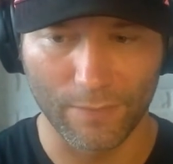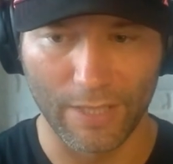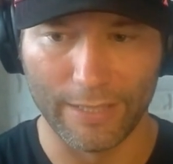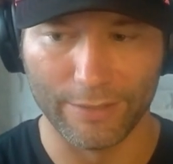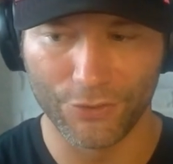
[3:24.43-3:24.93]

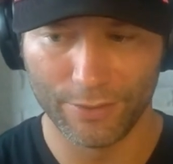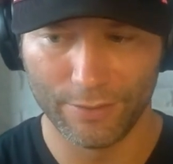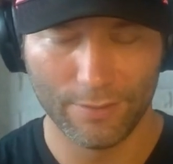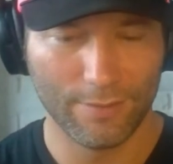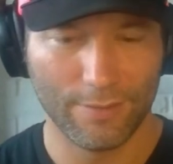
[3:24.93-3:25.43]
is
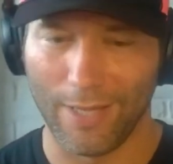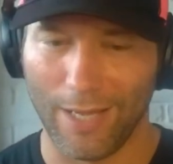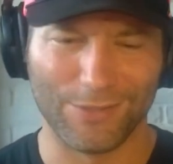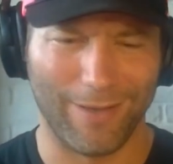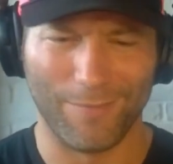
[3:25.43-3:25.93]

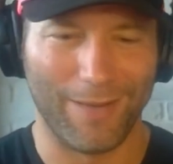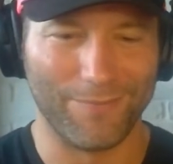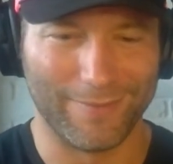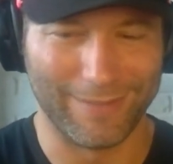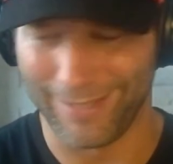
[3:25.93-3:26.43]

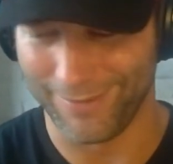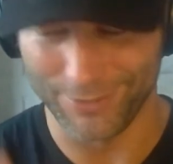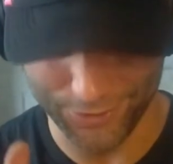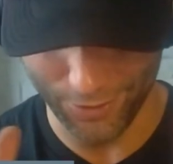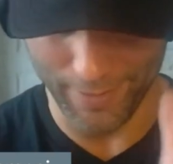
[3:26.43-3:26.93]

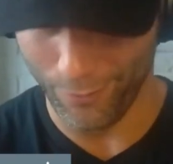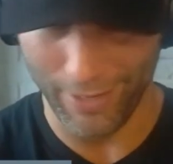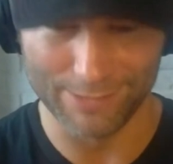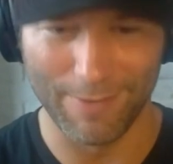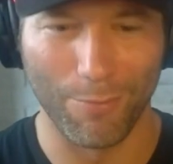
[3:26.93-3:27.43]
there's so many
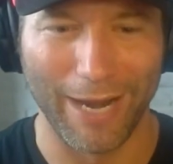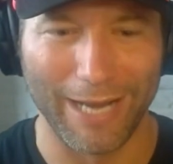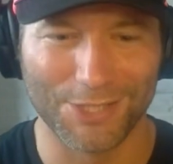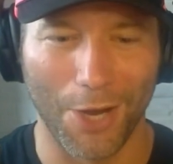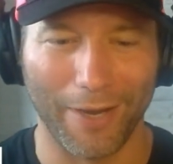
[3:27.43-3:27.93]
ways my
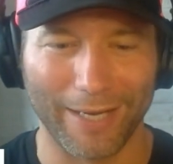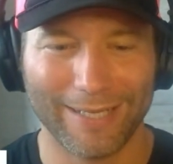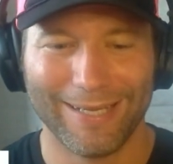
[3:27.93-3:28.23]
brain's going.